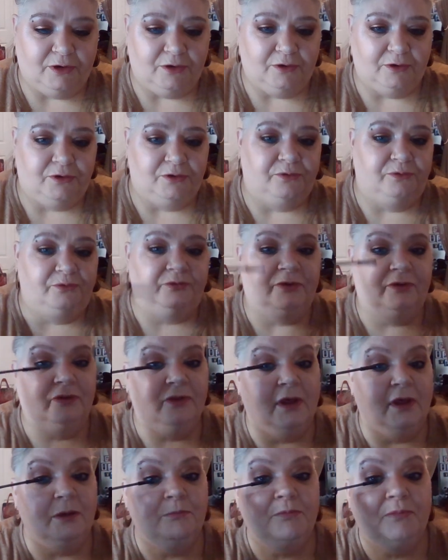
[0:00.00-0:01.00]
you're
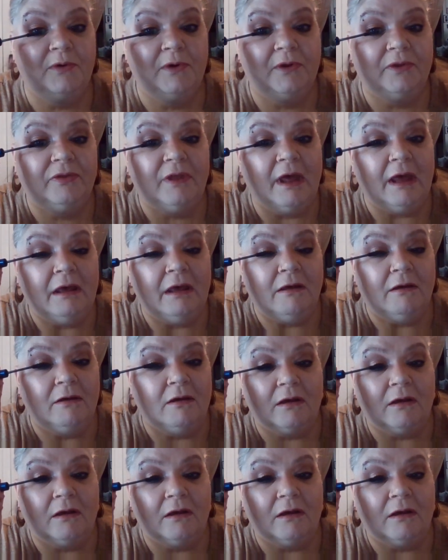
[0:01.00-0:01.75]
using, then put that